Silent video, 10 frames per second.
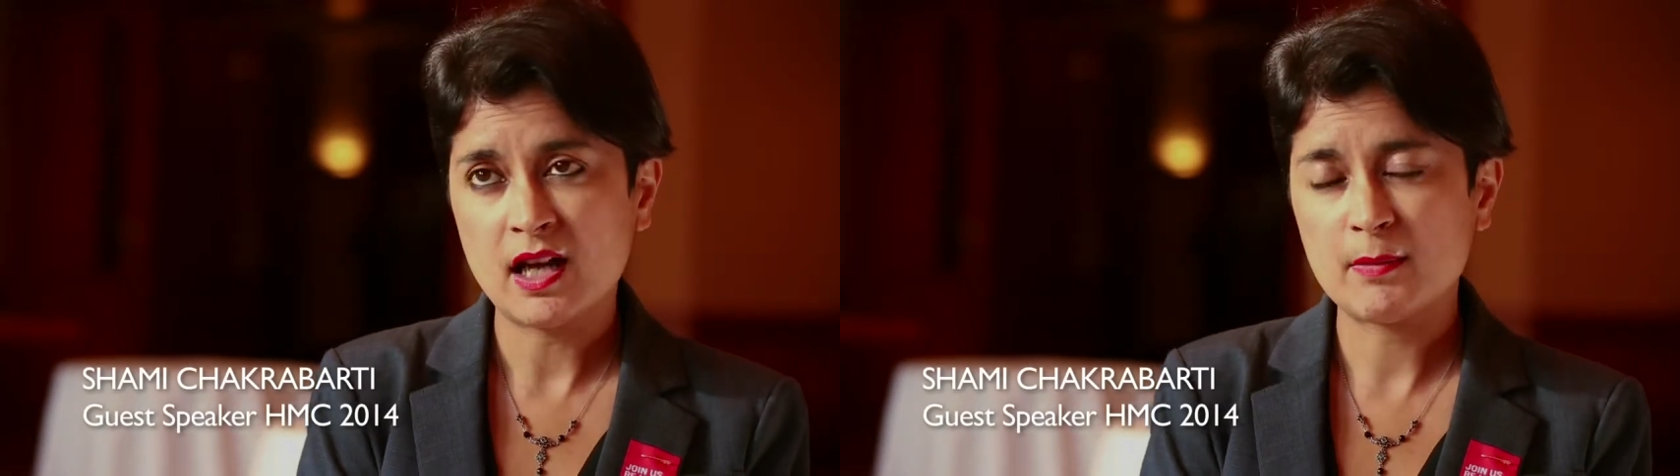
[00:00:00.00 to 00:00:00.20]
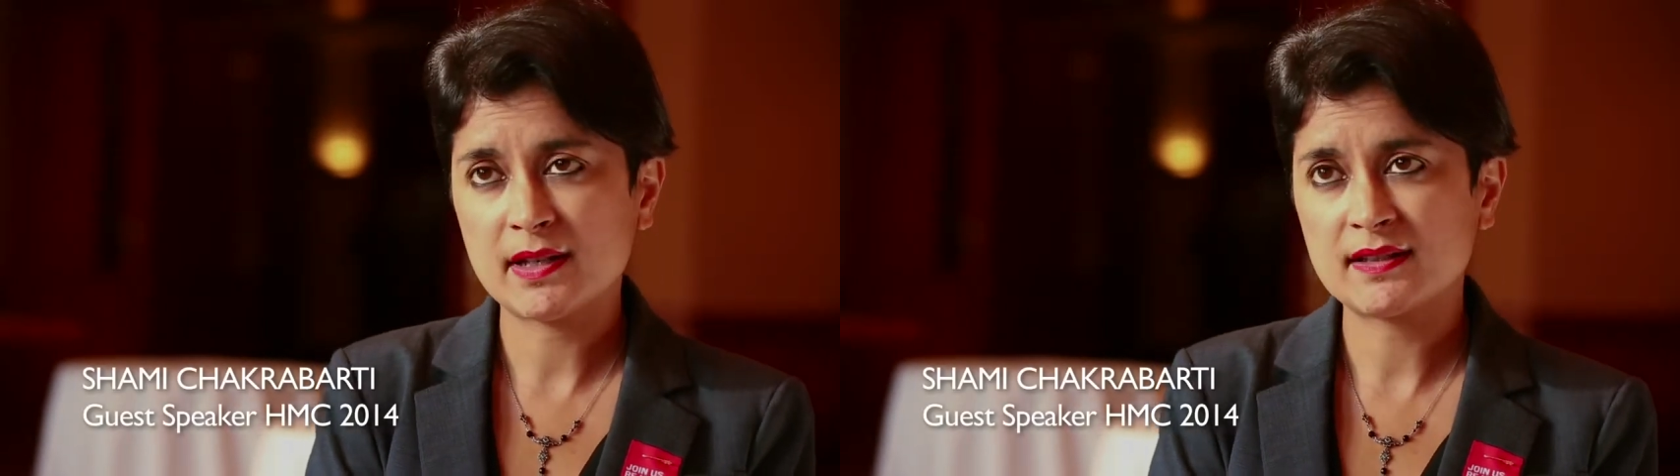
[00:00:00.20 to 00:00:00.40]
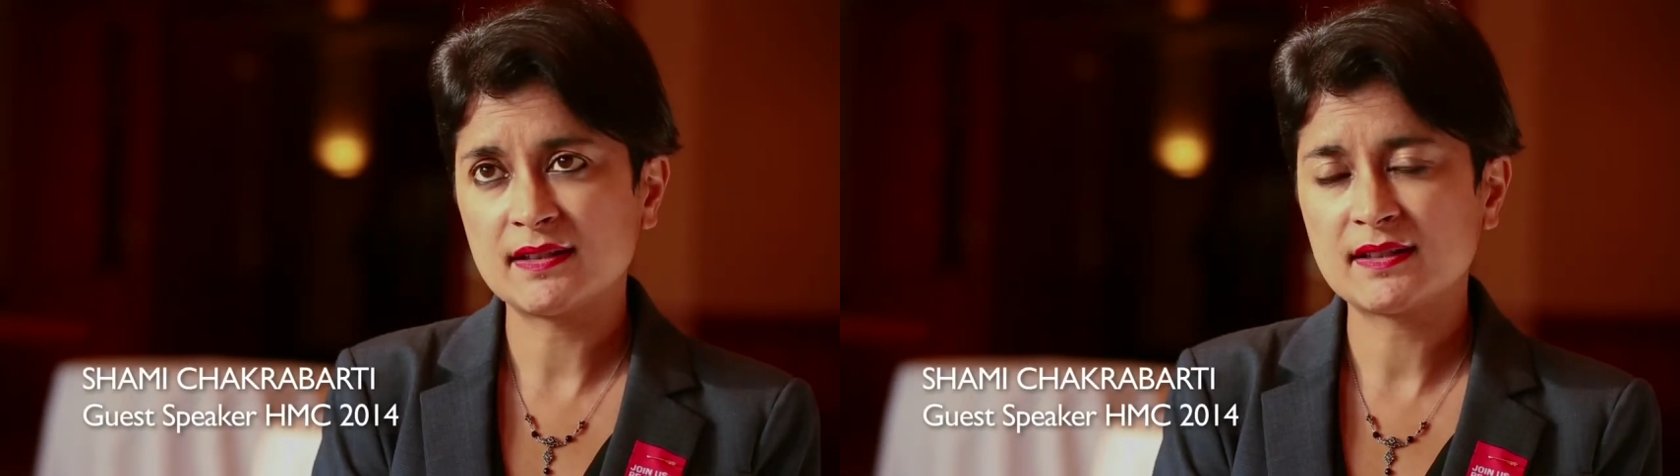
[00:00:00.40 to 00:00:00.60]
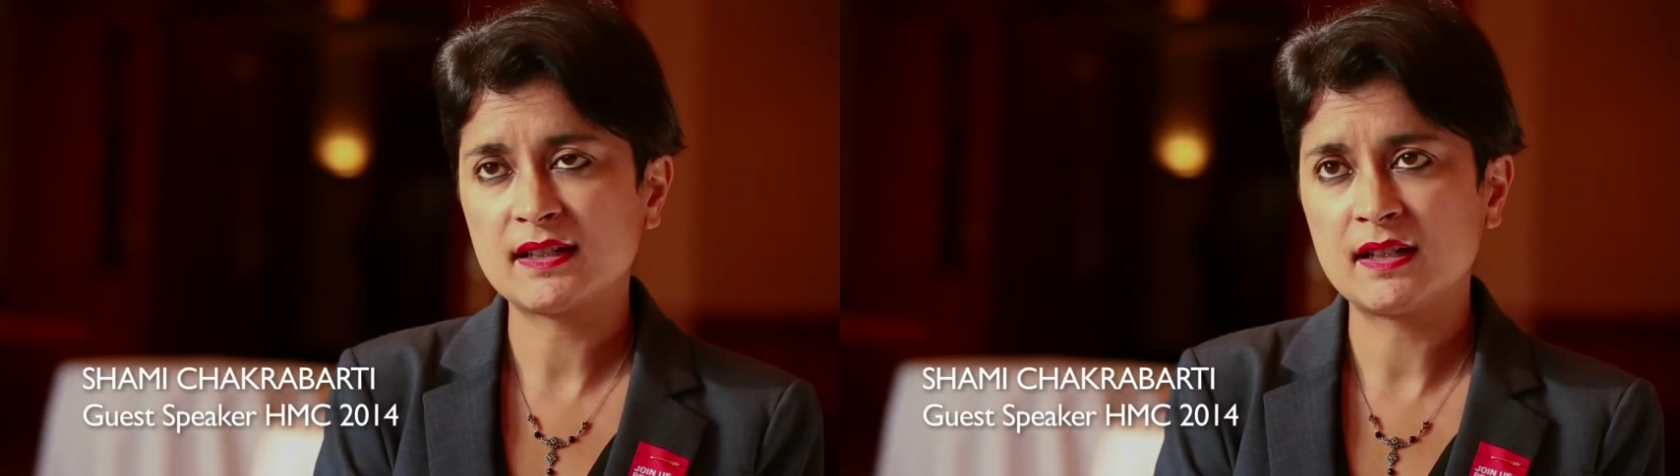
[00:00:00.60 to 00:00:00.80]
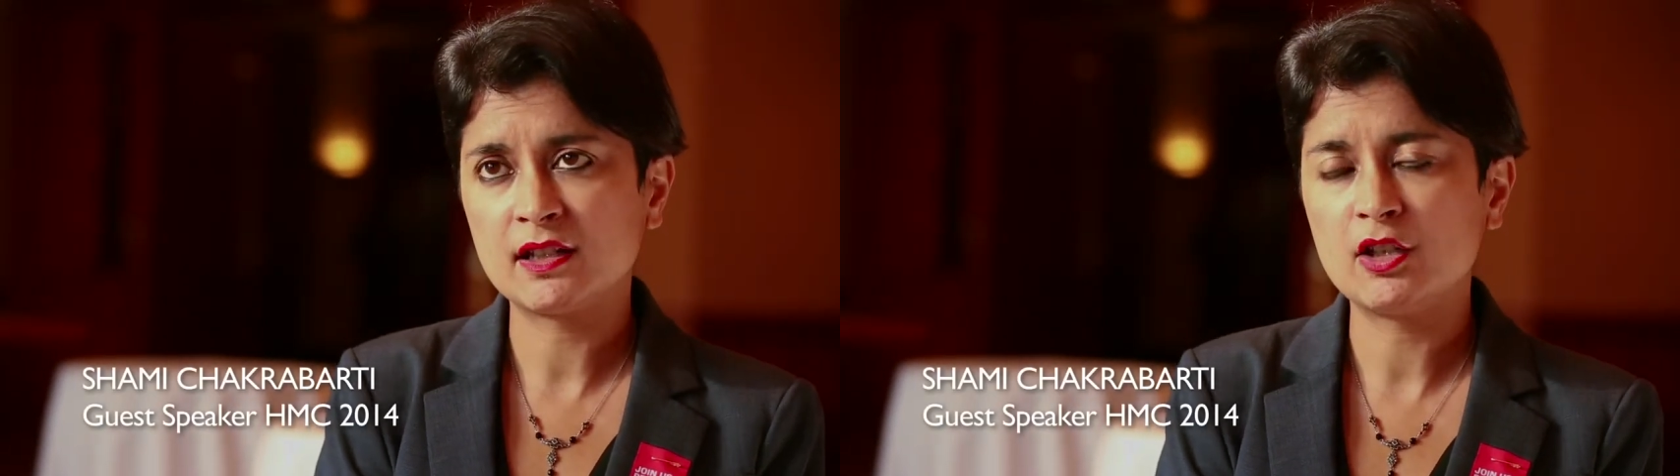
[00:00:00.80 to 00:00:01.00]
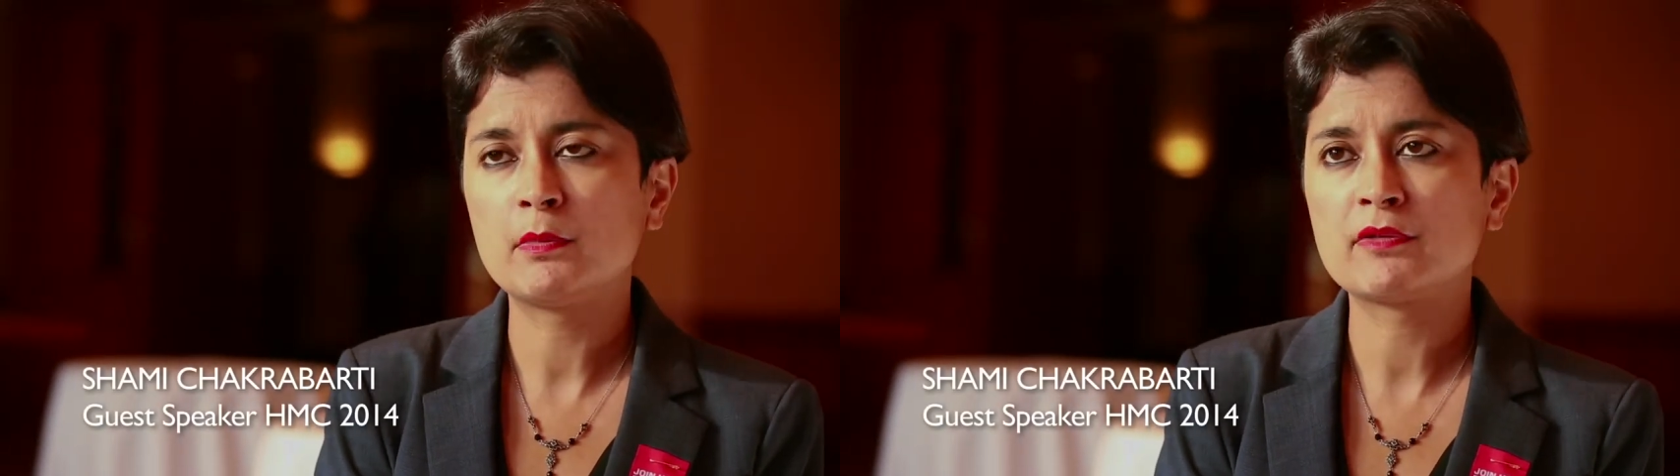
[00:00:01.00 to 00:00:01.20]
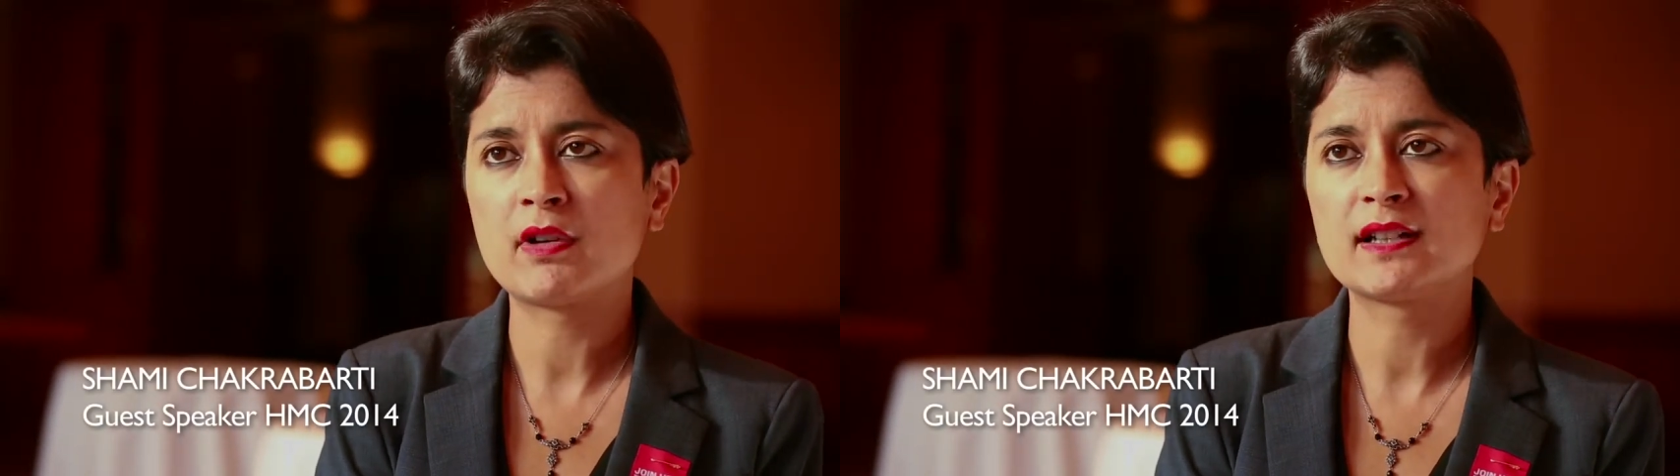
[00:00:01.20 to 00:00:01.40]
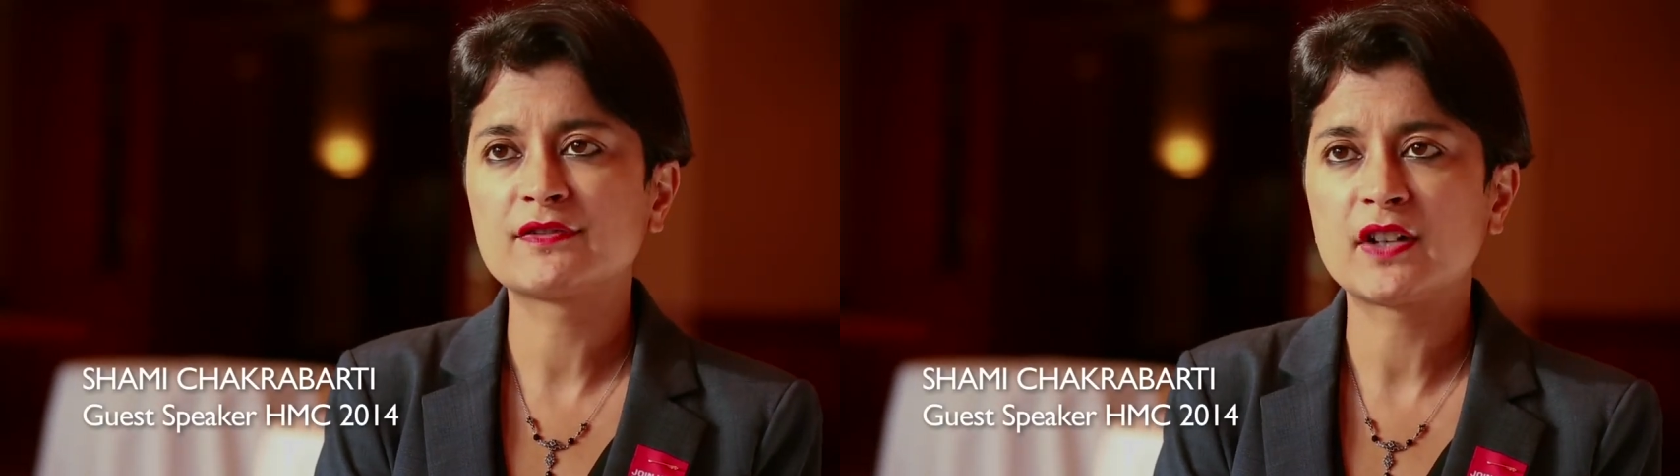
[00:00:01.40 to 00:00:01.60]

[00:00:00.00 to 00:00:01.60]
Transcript: about instilling human rights